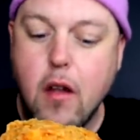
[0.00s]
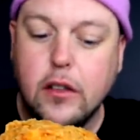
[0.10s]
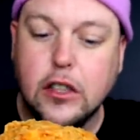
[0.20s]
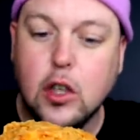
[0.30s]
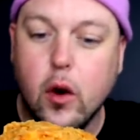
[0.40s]

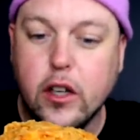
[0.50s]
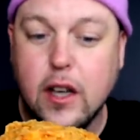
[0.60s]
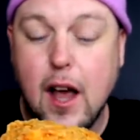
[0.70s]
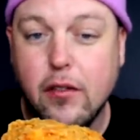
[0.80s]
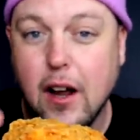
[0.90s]
you're going
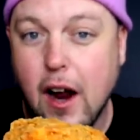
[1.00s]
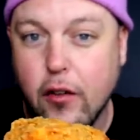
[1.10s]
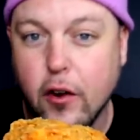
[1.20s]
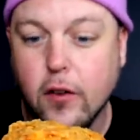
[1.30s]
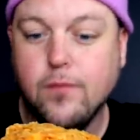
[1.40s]
to have to
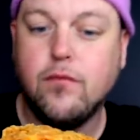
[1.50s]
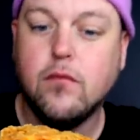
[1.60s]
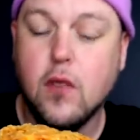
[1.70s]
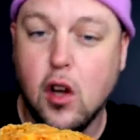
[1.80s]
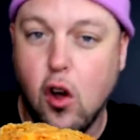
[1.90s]
either
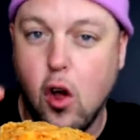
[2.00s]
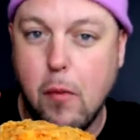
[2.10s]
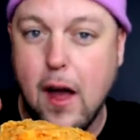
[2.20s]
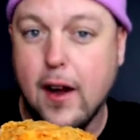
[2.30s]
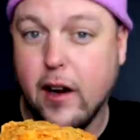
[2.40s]
call
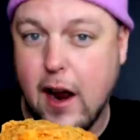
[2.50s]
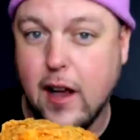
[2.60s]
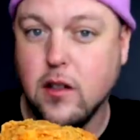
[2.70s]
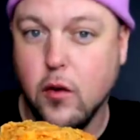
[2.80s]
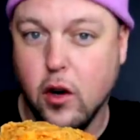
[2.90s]
back and
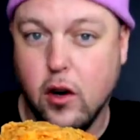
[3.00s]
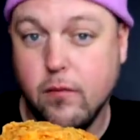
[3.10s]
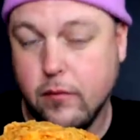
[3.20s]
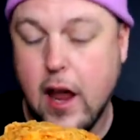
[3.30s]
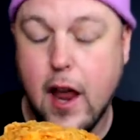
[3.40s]
ask for
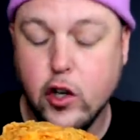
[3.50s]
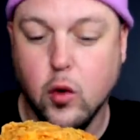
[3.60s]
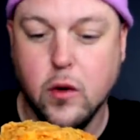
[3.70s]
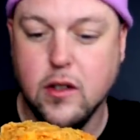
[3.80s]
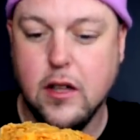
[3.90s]
Andrew,
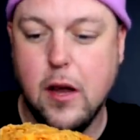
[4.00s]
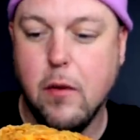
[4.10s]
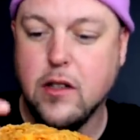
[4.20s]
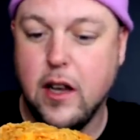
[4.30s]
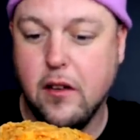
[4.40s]
was his name.
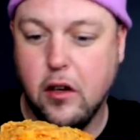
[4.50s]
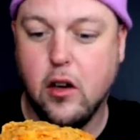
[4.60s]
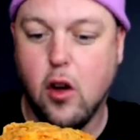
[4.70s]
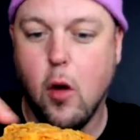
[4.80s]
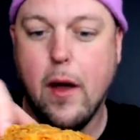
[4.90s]
I said, you
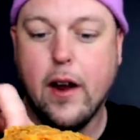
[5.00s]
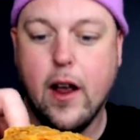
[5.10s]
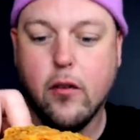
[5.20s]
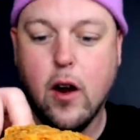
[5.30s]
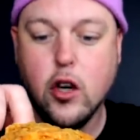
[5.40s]
call back and
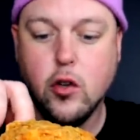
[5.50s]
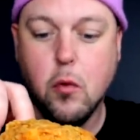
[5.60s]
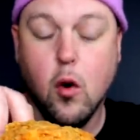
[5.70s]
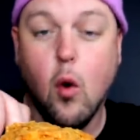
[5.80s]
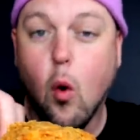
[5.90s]
ask for Andrew
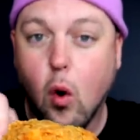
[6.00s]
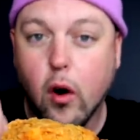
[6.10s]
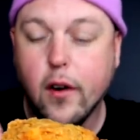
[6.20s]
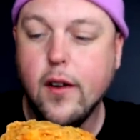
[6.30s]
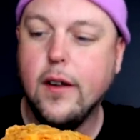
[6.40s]
tomorrow,
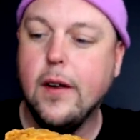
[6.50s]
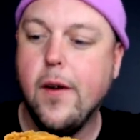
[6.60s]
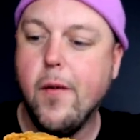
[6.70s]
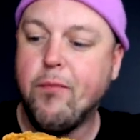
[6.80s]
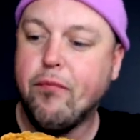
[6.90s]
or
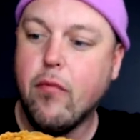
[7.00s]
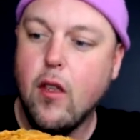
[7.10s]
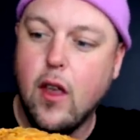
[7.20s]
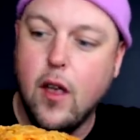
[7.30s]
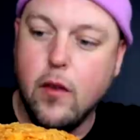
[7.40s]

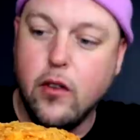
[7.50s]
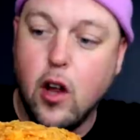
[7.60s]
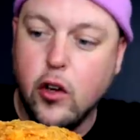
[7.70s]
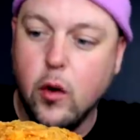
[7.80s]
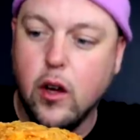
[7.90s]
if it's
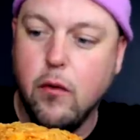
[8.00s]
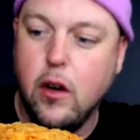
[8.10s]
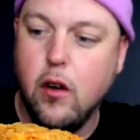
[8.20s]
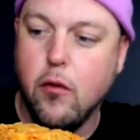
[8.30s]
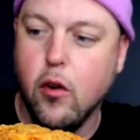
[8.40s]
not too
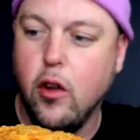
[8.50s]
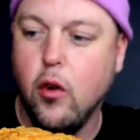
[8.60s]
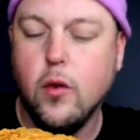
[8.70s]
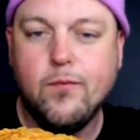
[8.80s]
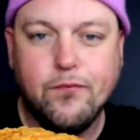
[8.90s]
inconvenient for
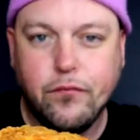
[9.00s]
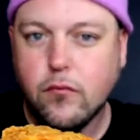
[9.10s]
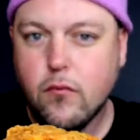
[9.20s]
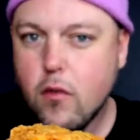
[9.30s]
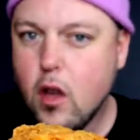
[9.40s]
you,
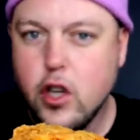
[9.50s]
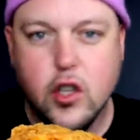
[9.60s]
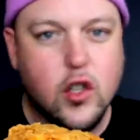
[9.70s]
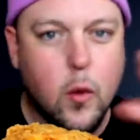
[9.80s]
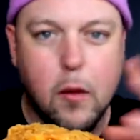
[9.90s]

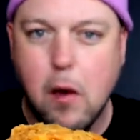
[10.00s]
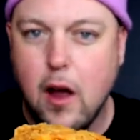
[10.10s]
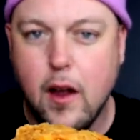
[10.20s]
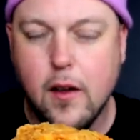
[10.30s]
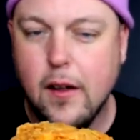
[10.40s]
just swing
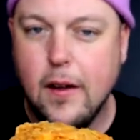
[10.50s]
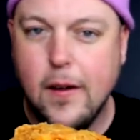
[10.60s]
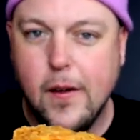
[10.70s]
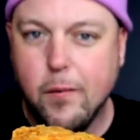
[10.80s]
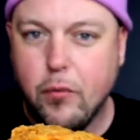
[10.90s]
by
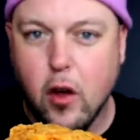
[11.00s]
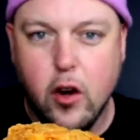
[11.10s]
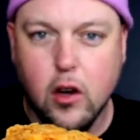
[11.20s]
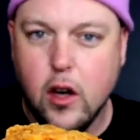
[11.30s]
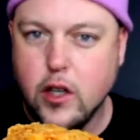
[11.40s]
on
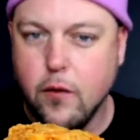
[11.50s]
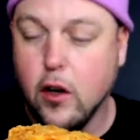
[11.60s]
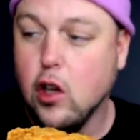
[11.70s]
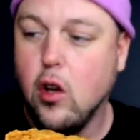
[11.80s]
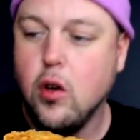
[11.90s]
your lunch if you're
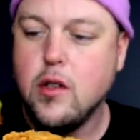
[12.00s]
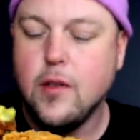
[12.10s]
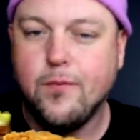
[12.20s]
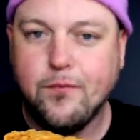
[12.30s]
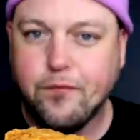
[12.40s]
close.
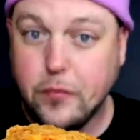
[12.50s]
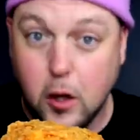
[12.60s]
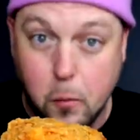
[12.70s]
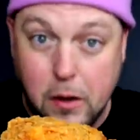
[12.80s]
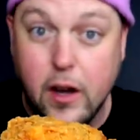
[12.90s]

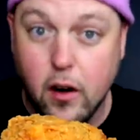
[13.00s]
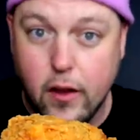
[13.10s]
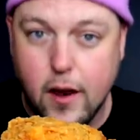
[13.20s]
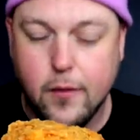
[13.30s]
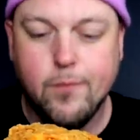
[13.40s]
He'll be here
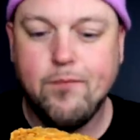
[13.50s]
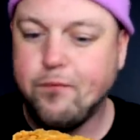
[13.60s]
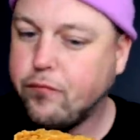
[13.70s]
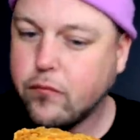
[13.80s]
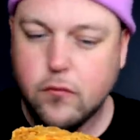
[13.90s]
then.
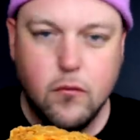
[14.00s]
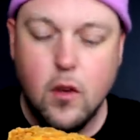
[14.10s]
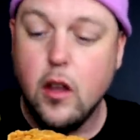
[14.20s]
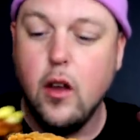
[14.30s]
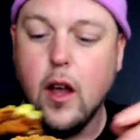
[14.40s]

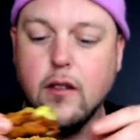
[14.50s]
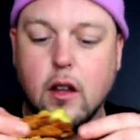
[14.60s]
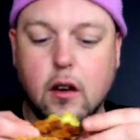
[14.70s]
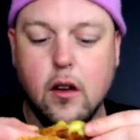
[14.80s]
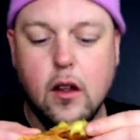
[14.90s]
You guys
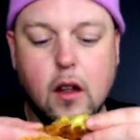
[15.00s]
can